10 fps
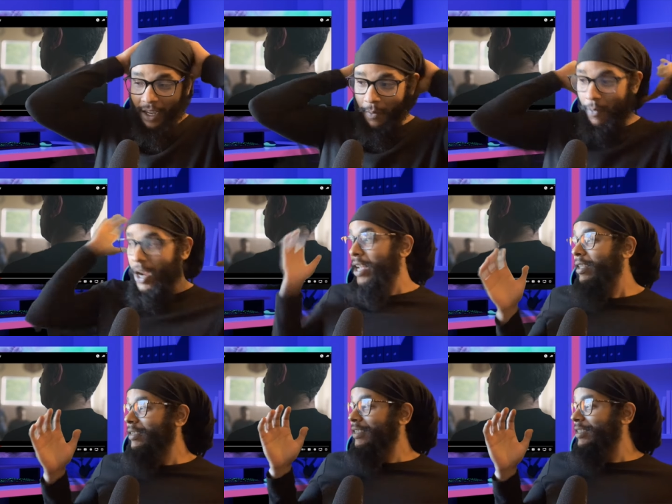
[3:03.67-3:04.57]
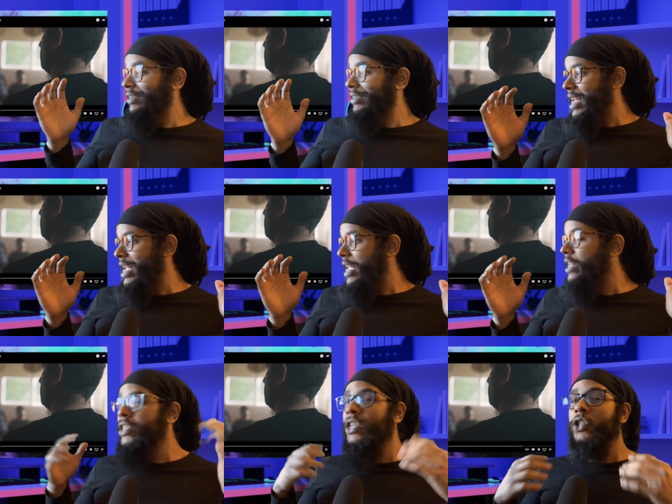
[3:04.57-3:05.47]
bruh, it's
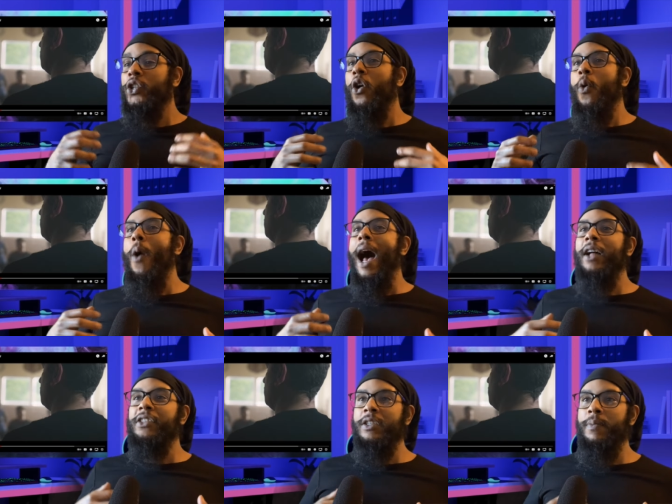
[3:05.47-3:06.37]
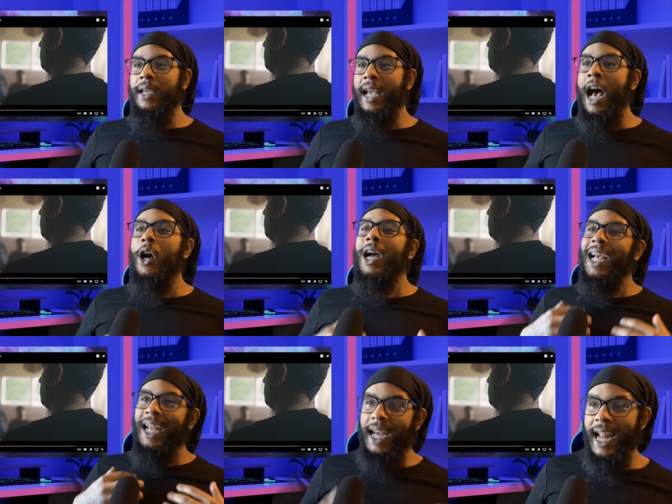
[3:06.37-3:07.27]
just so wild to me how
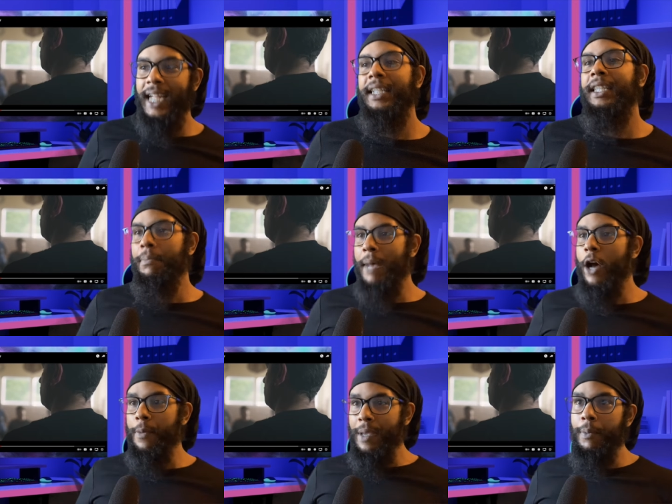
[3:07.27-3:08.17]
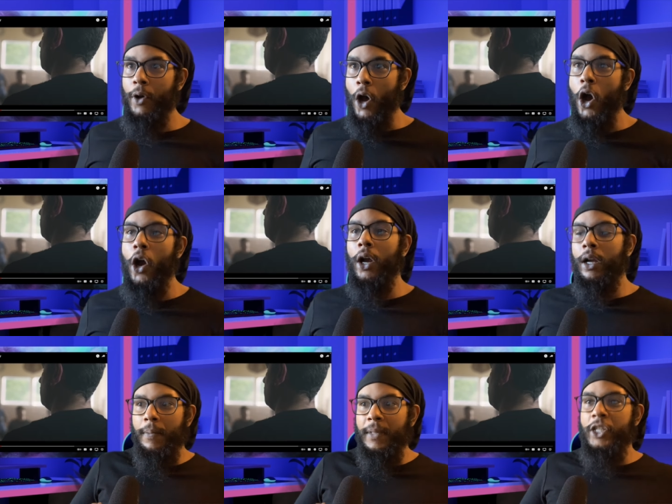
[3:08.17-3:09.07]
connected the Maori people are
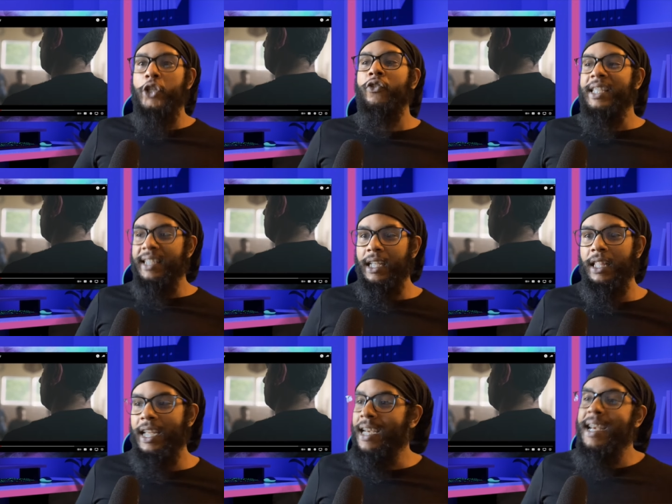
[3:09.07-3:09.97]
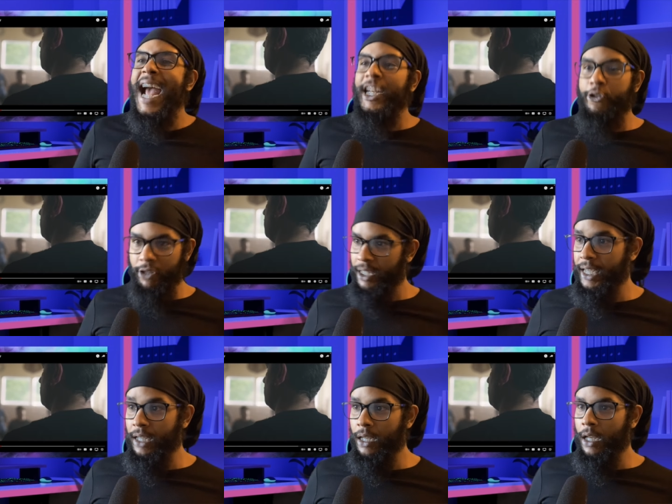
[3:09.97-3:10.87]
intrinsically, naturally.